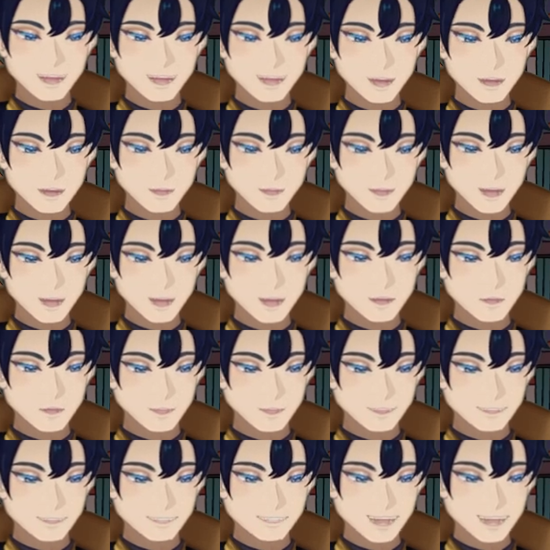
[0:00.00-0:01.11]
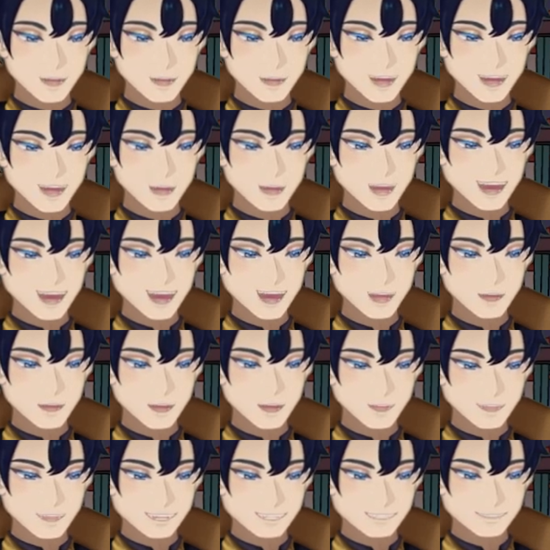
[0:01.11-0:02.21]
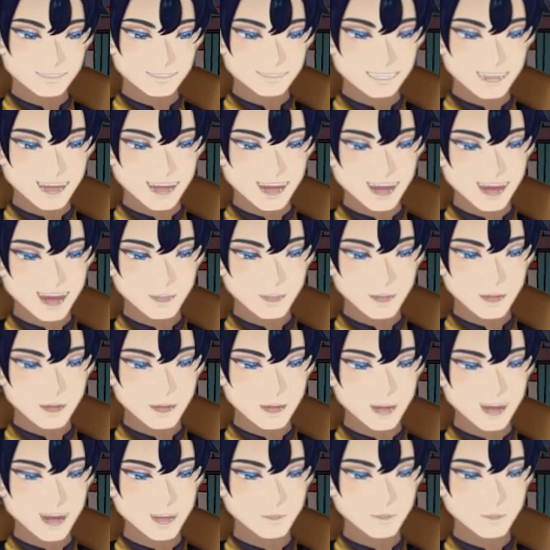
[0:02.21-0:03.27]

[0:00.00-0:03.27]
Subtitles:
don't know, agreed Mrs. Wilkins, a slight coldness